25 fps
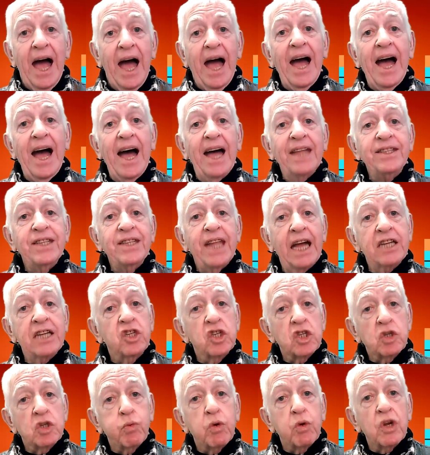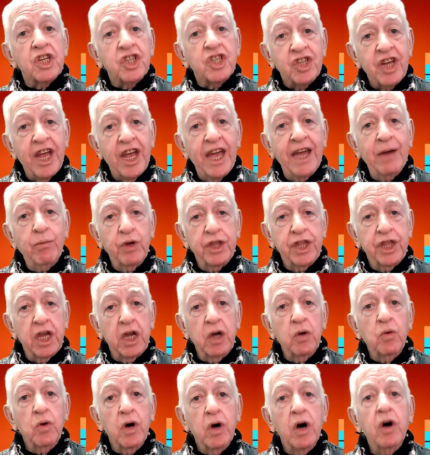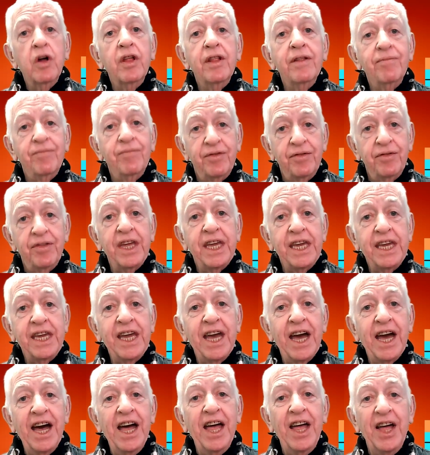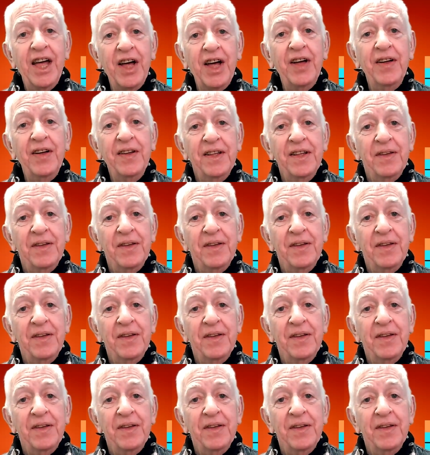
And I just want to share with you the